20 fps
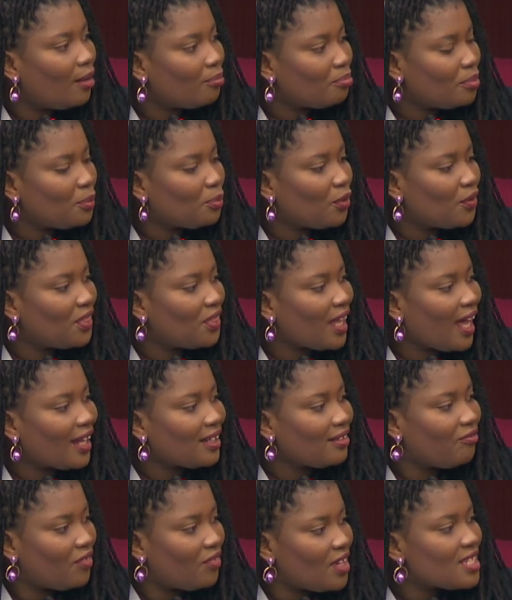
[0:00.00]
people
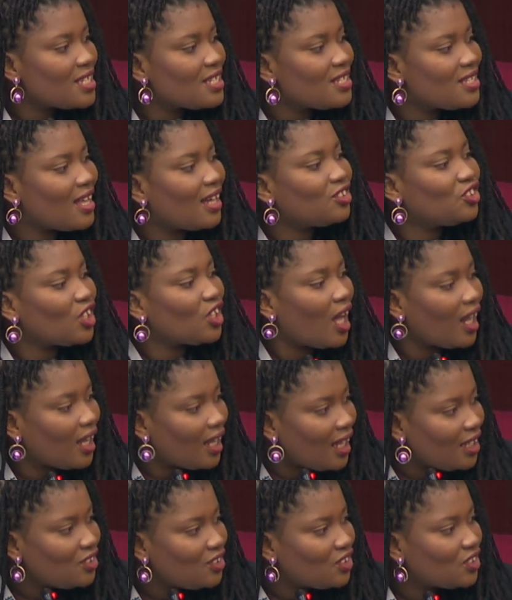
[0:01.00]
that faces that
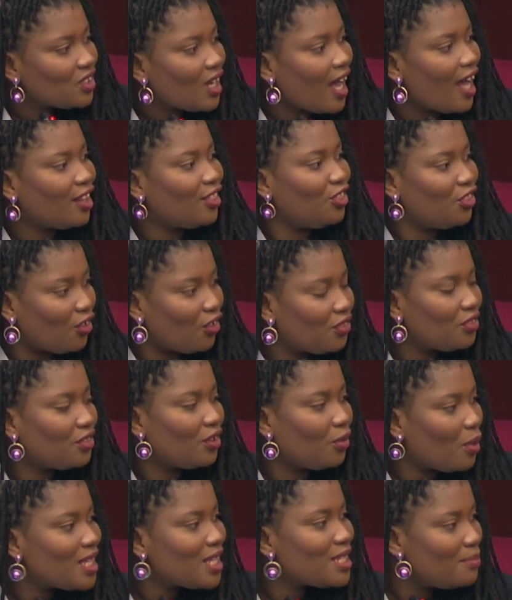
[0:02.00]
challenge are not
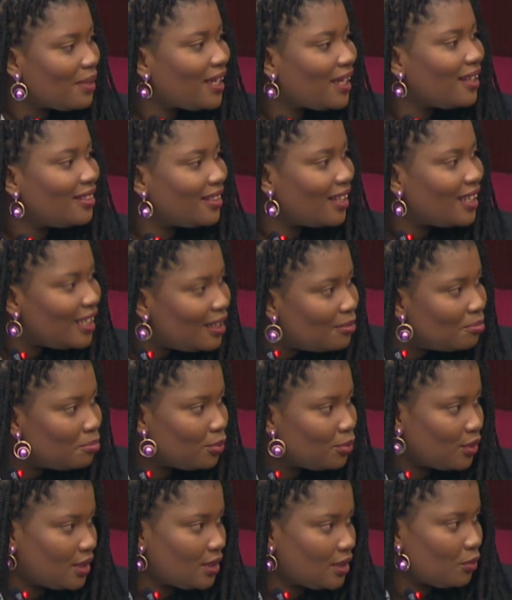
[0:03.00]
the ones making the
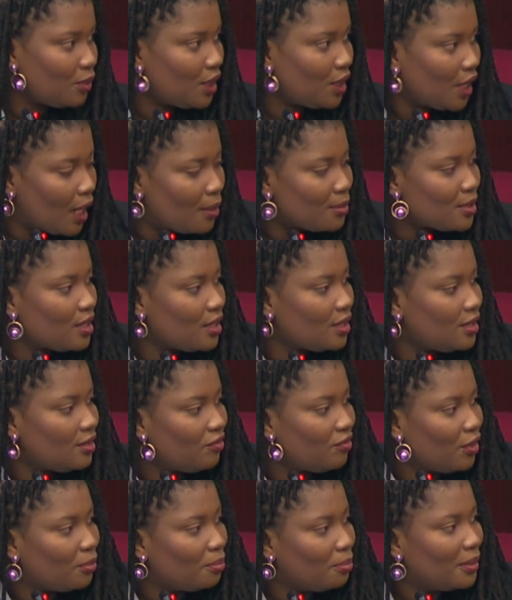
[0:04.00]
input when it comes to the
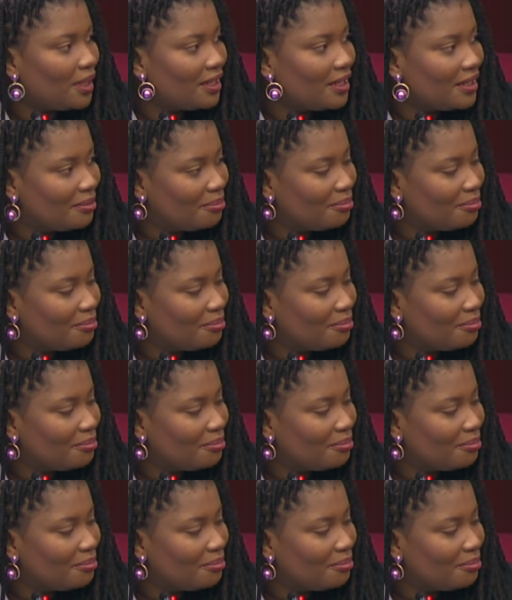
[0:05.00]
development?